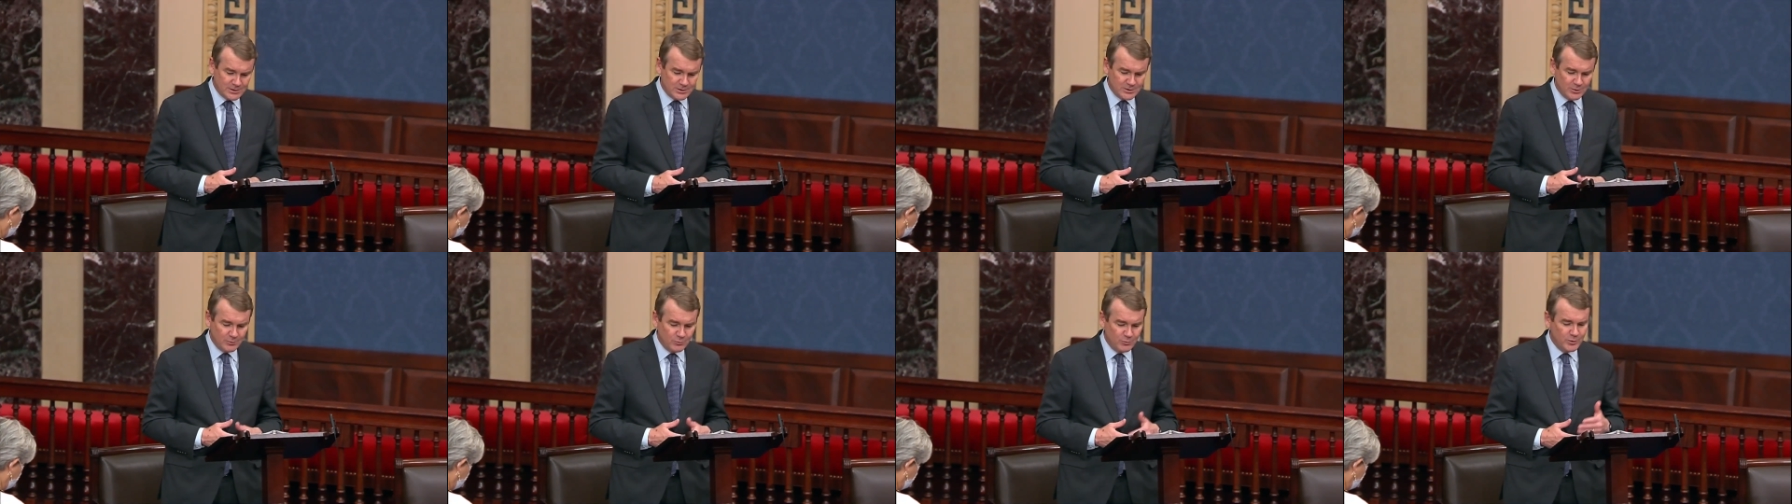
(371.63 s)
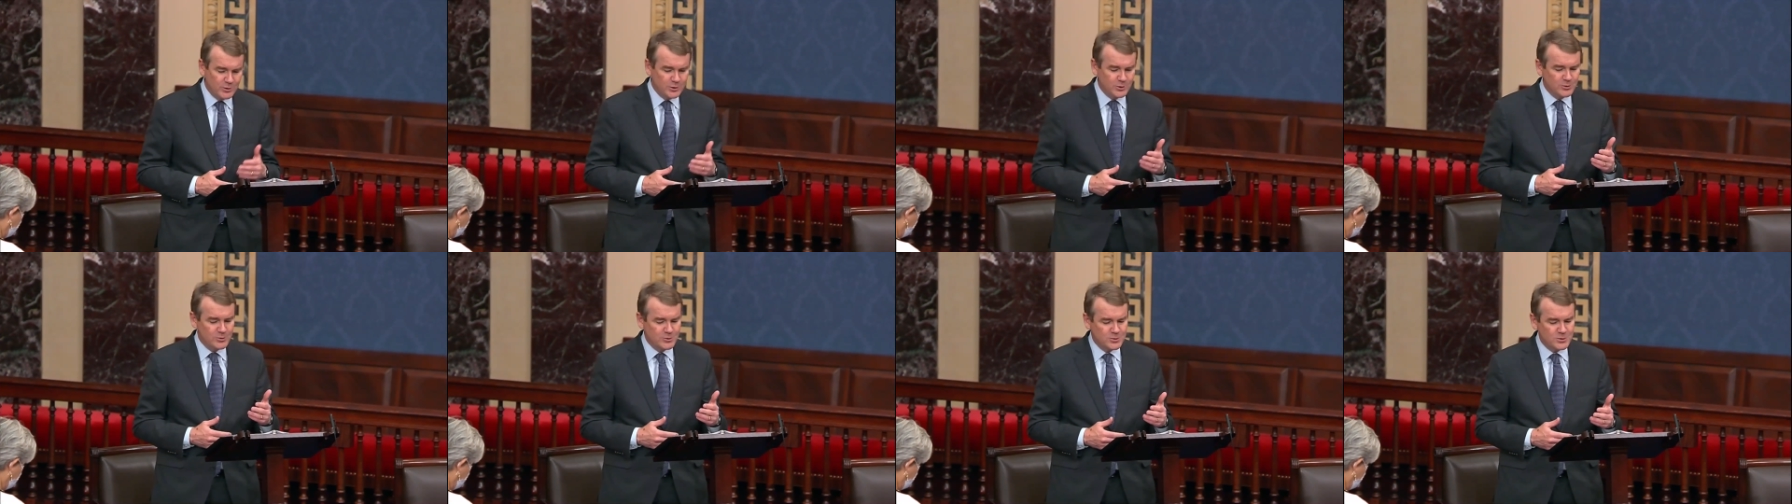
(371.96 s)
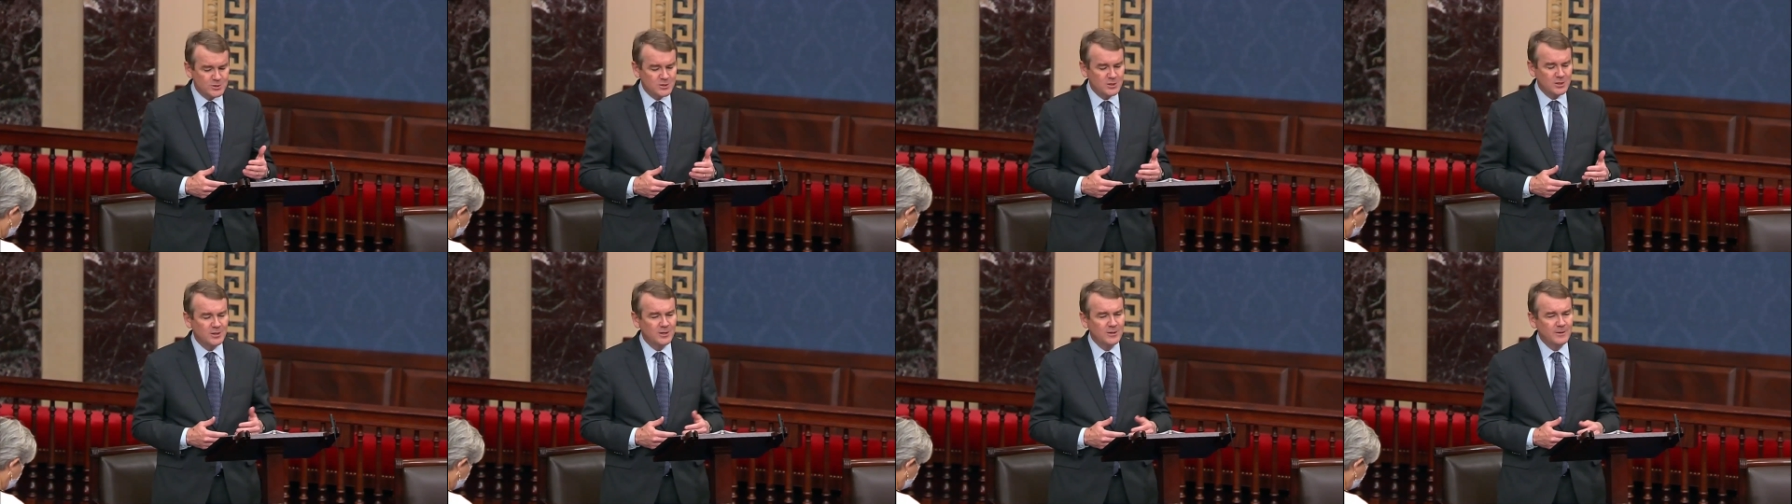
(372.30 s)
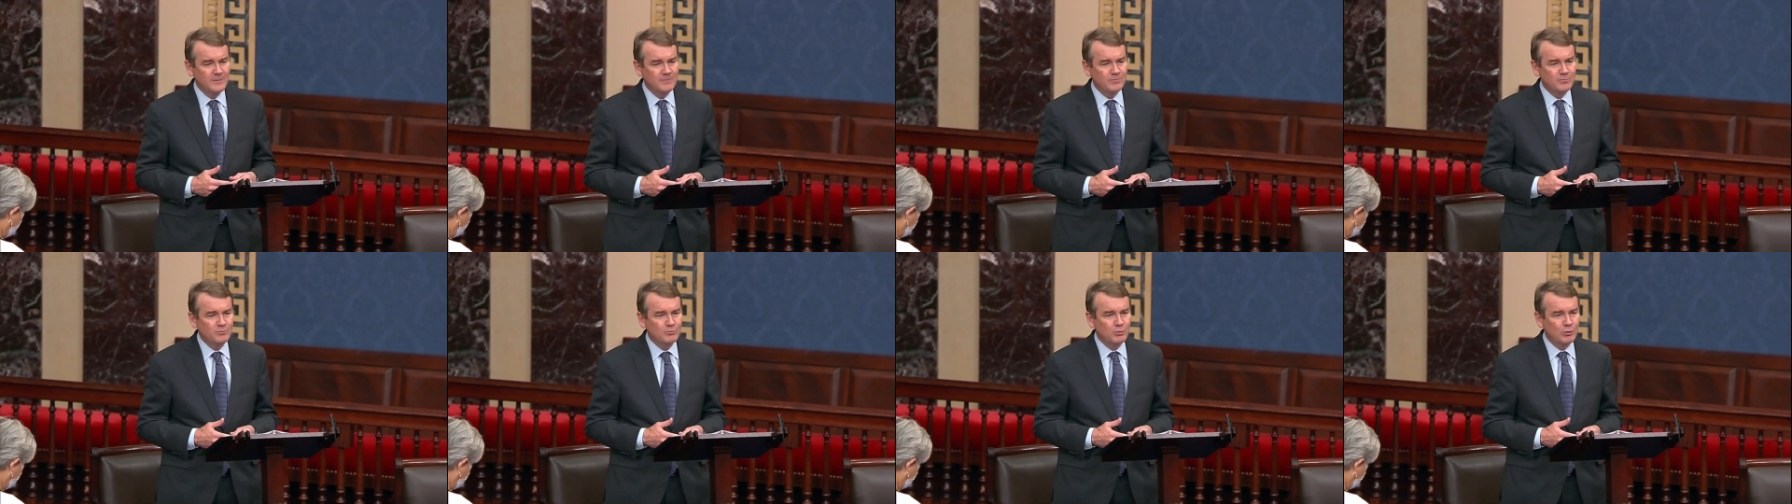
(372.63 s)
to reduce
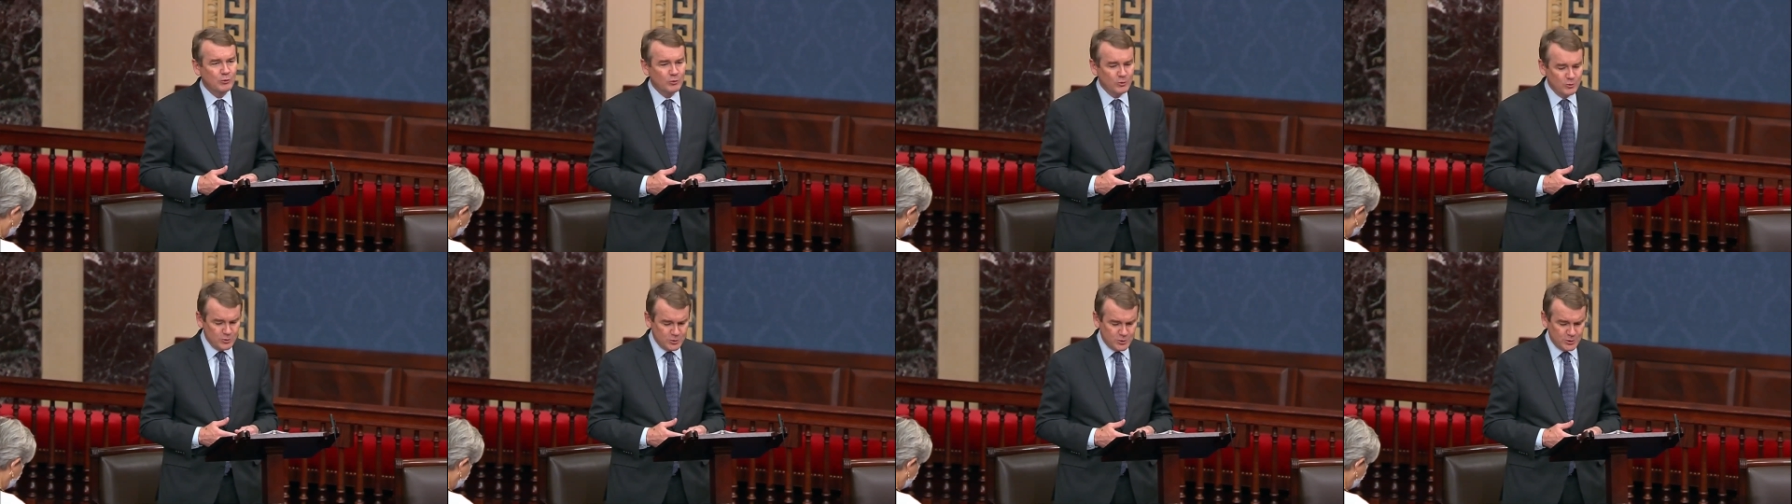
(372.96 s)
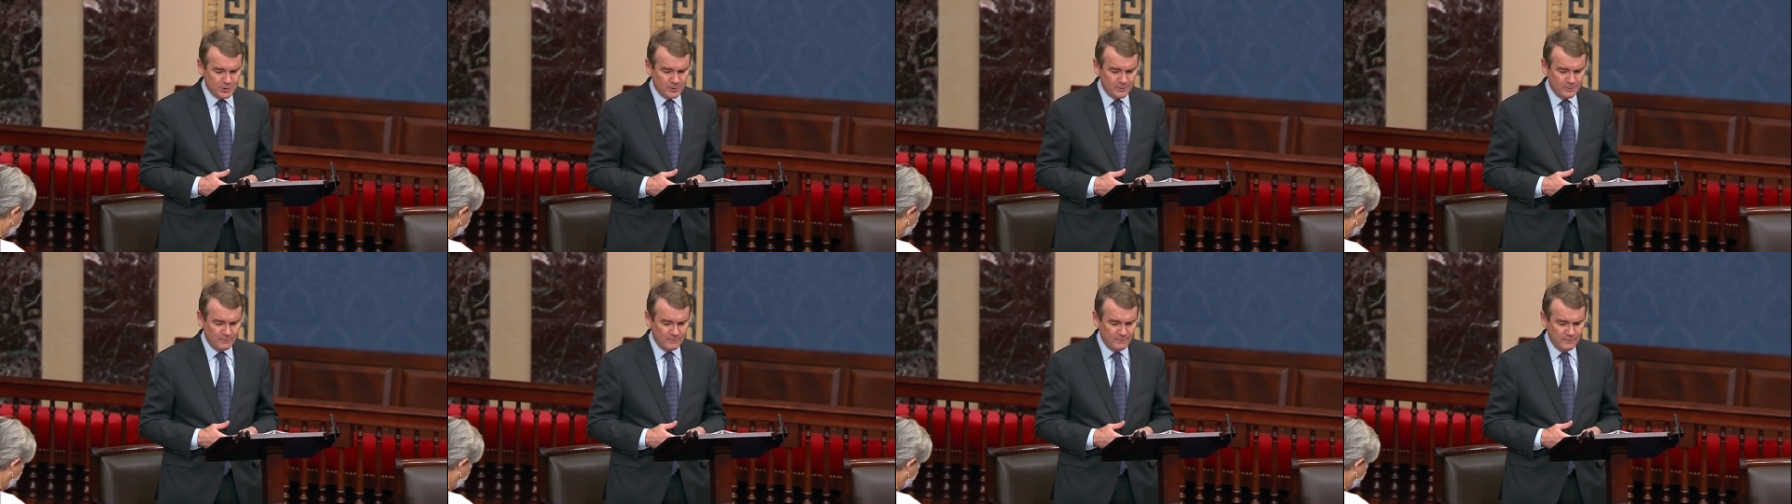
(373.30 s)
pollution.